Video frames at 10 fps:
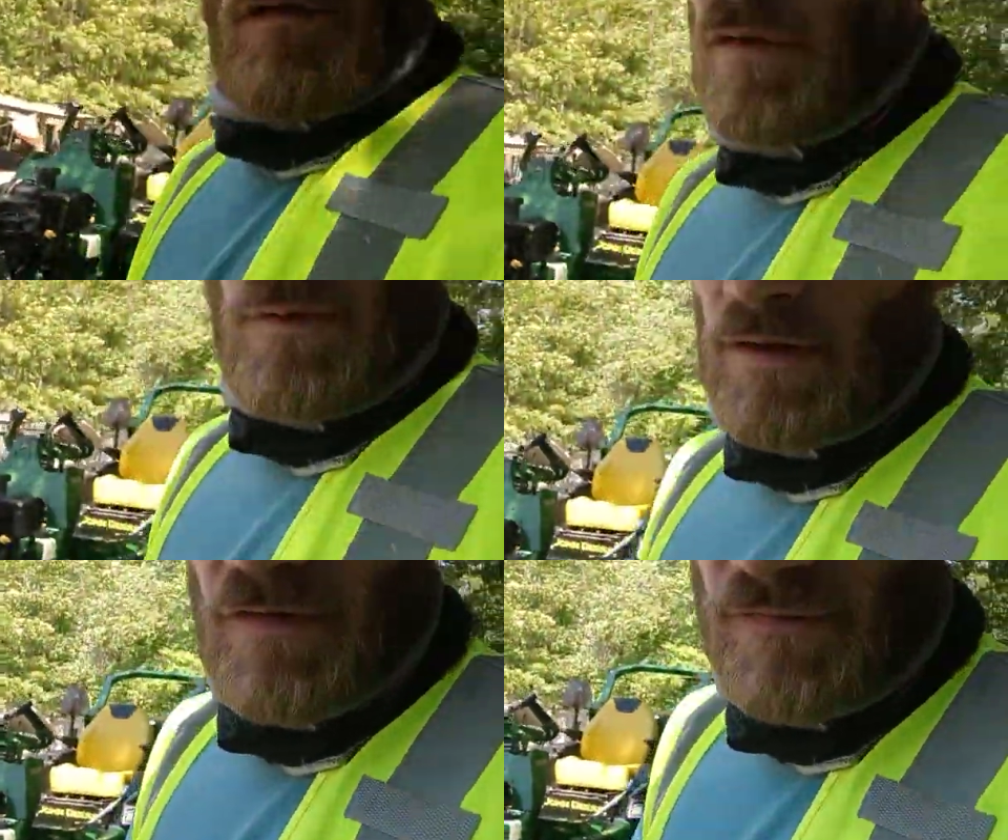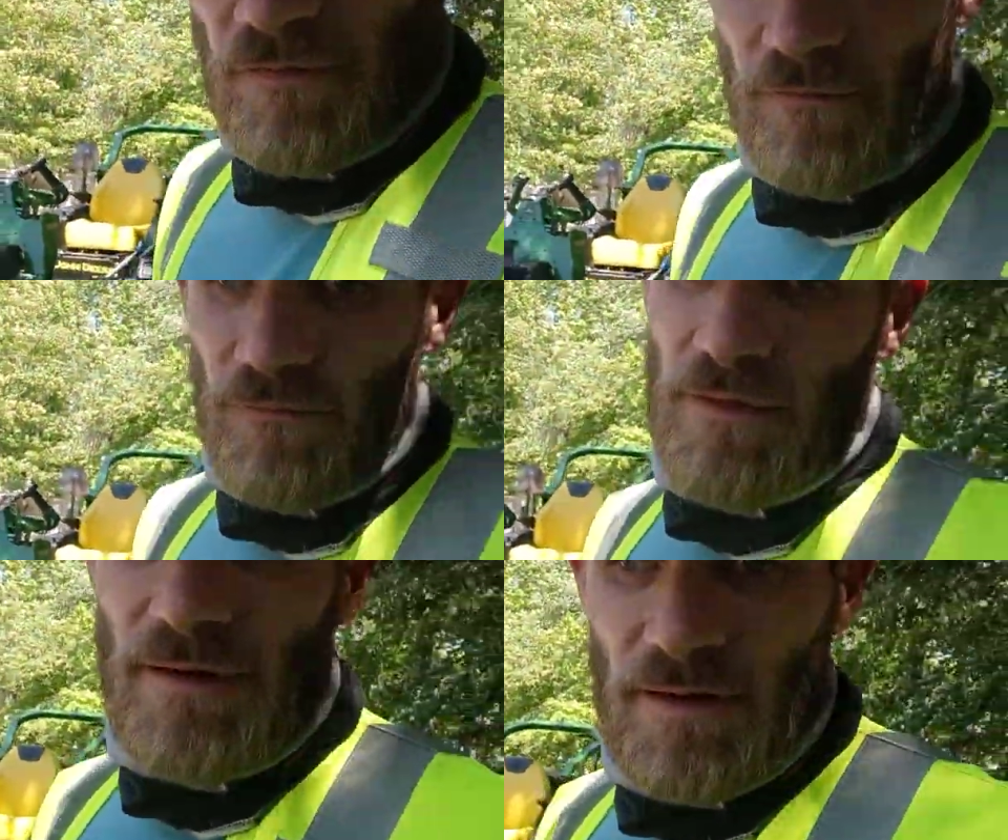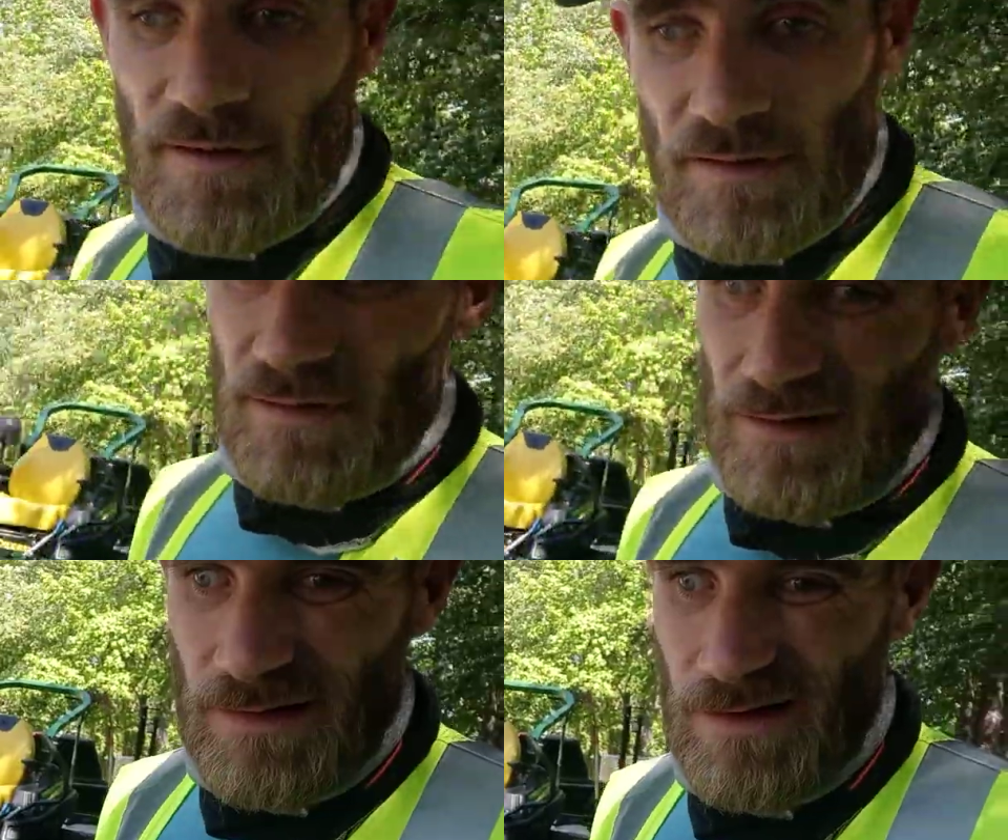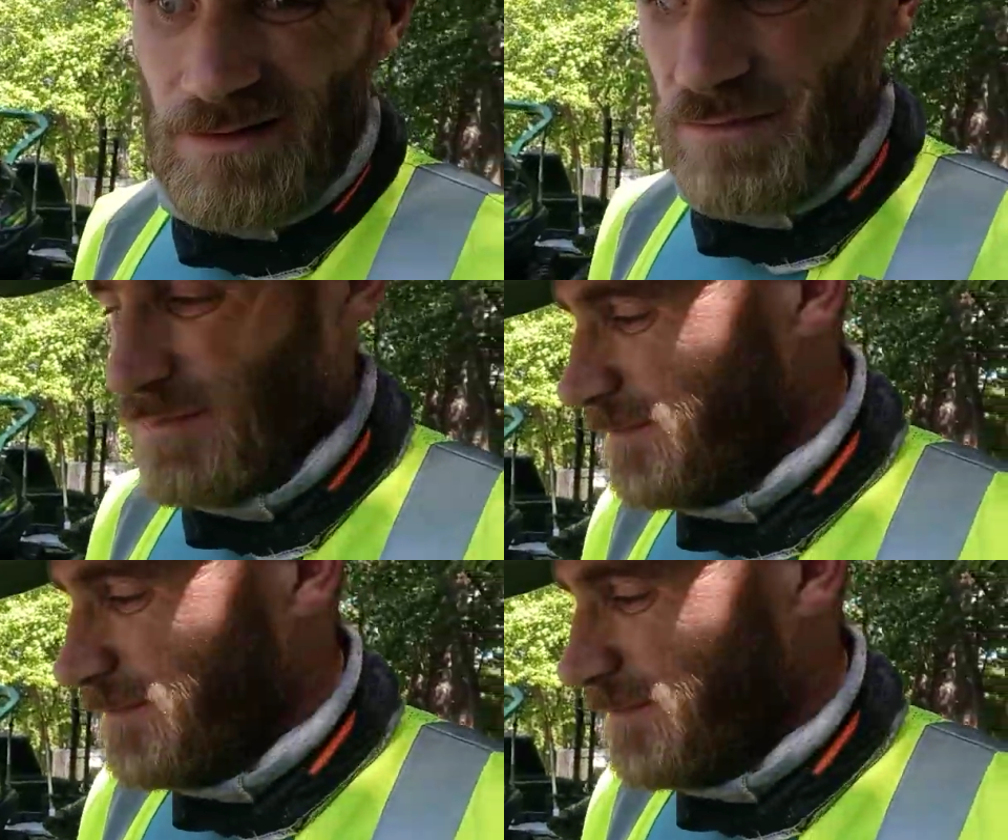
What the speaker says: so anyway, just feel free, you know.